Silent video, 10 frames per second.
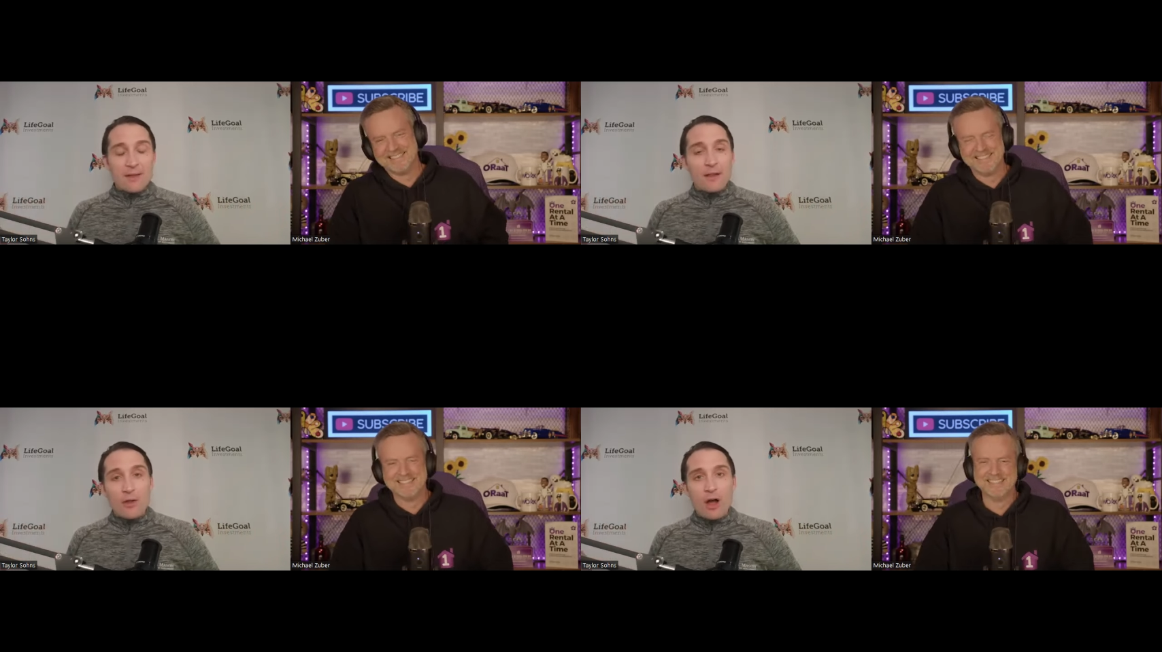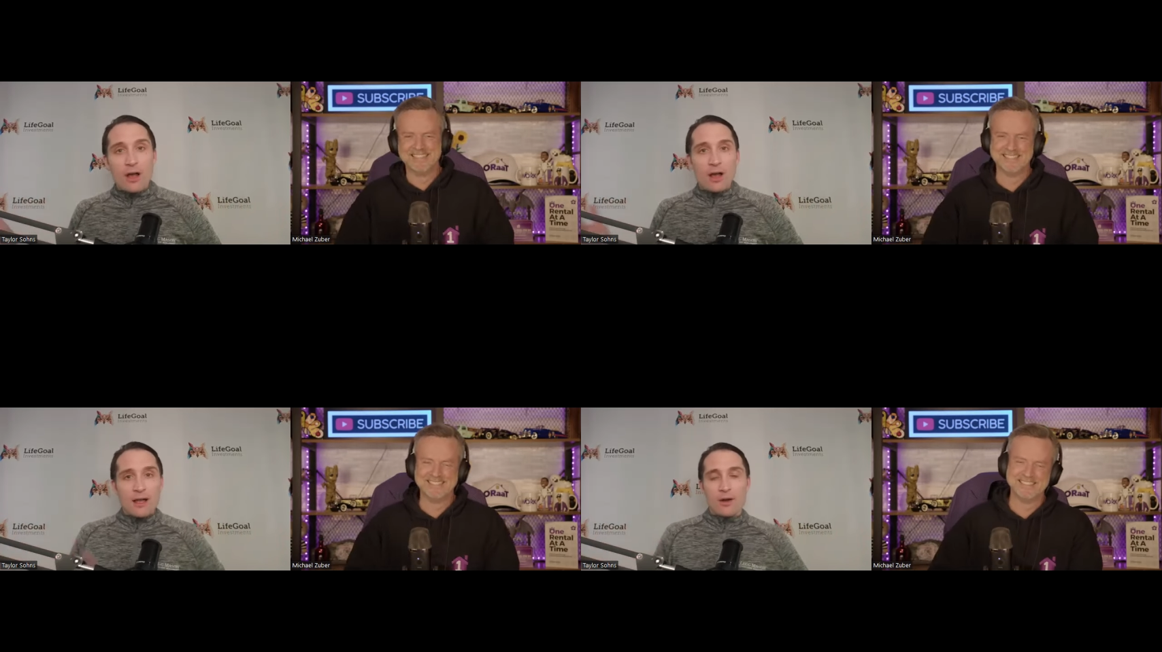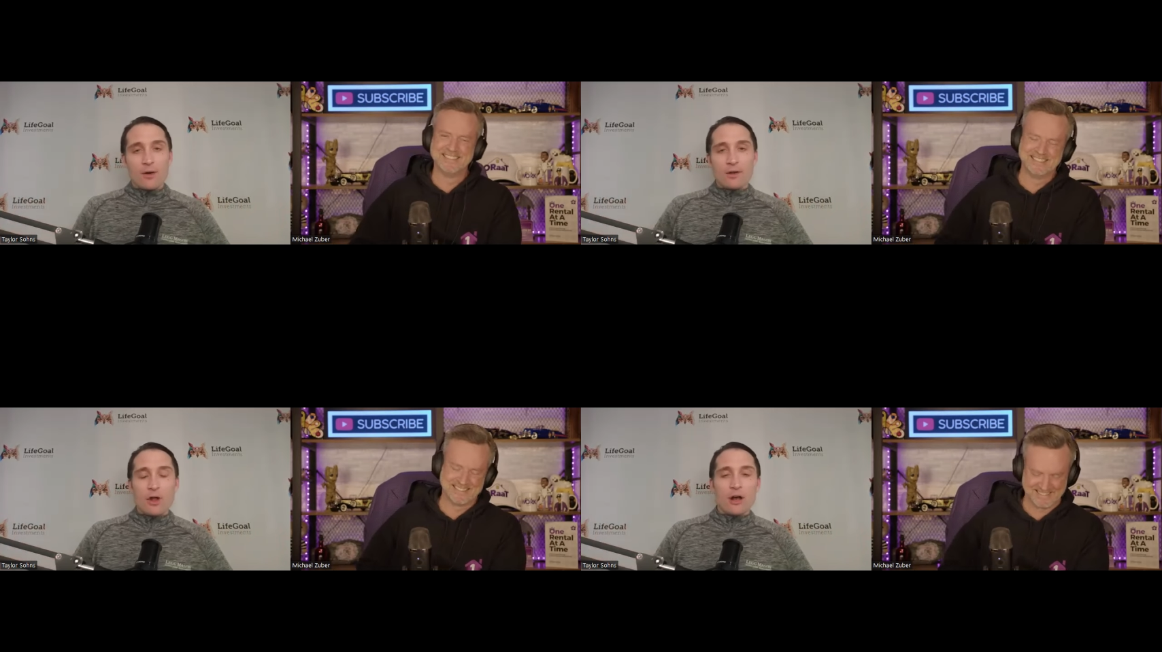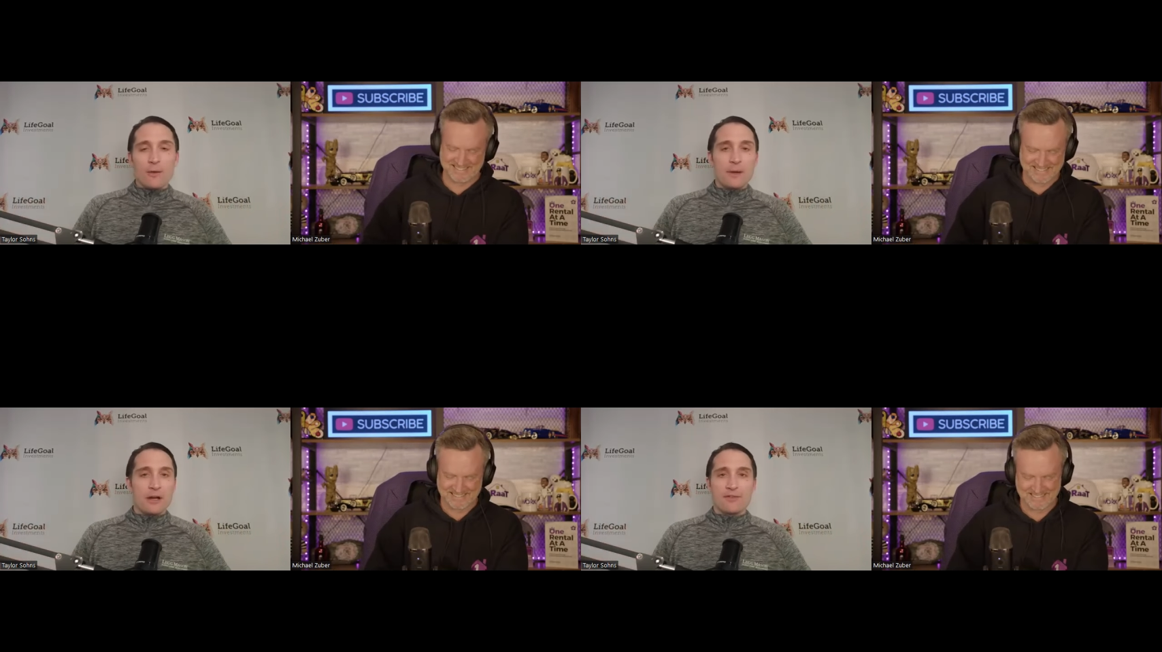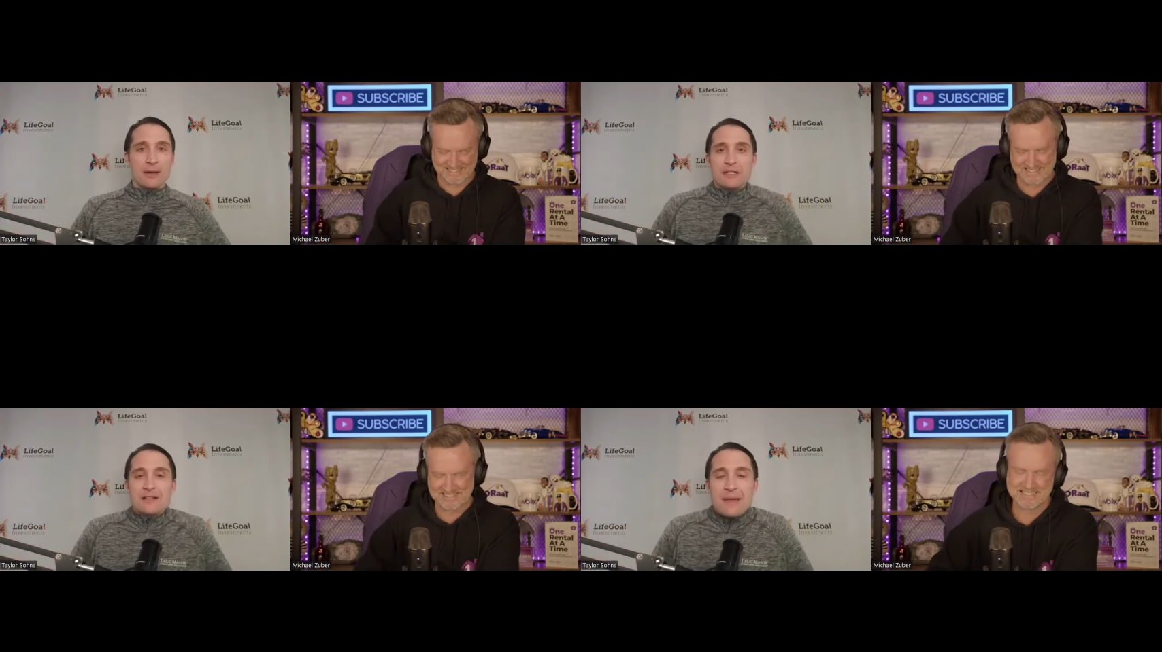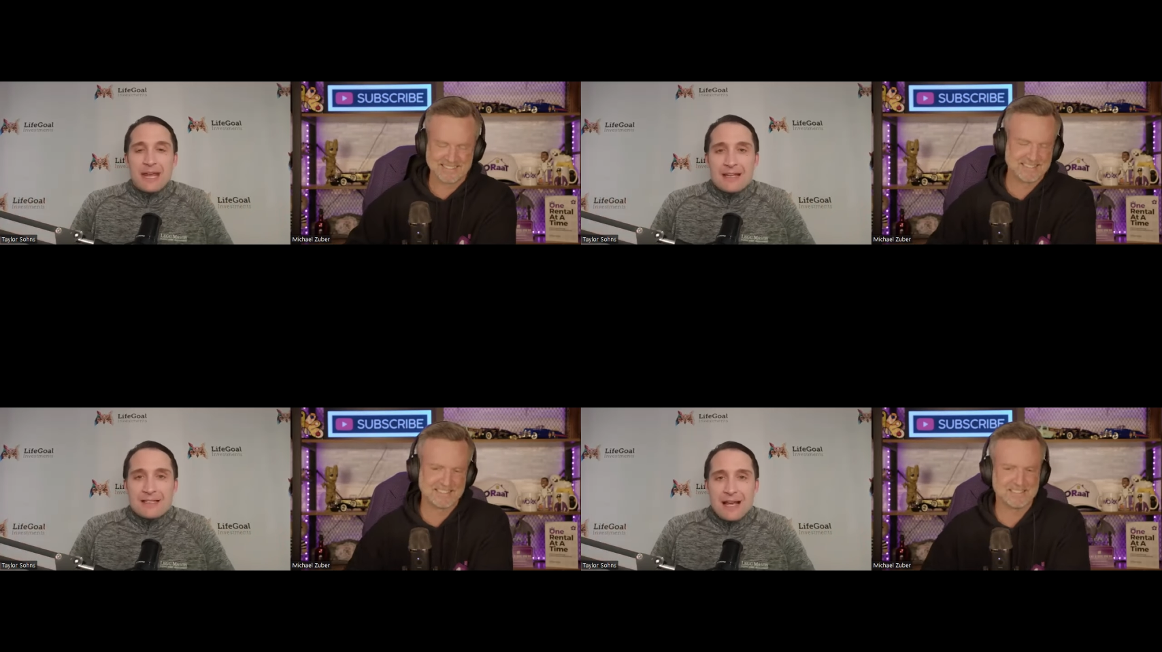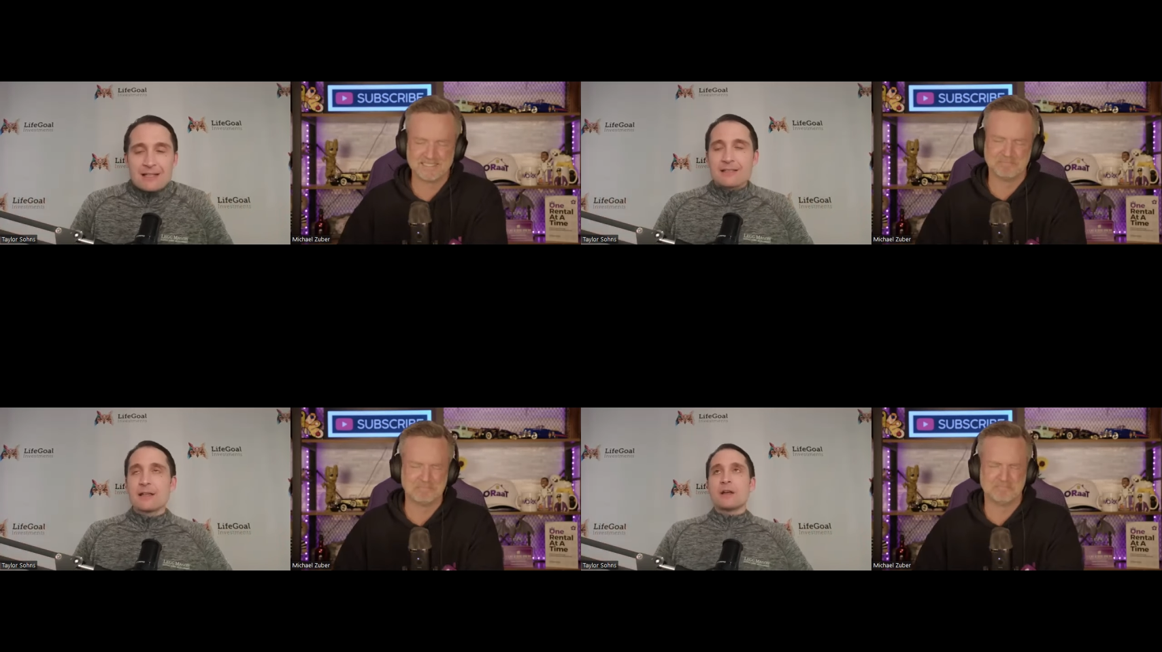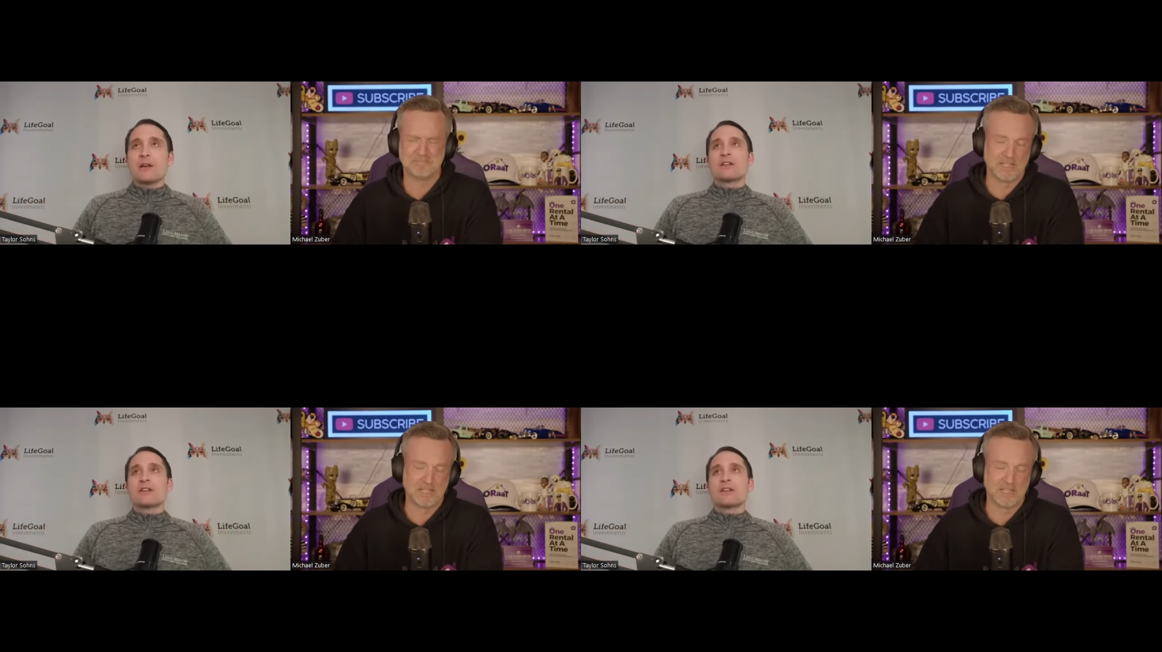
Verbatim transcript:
Speaker 1: on the long, you know, a longer period of time. It doesn't make any sense.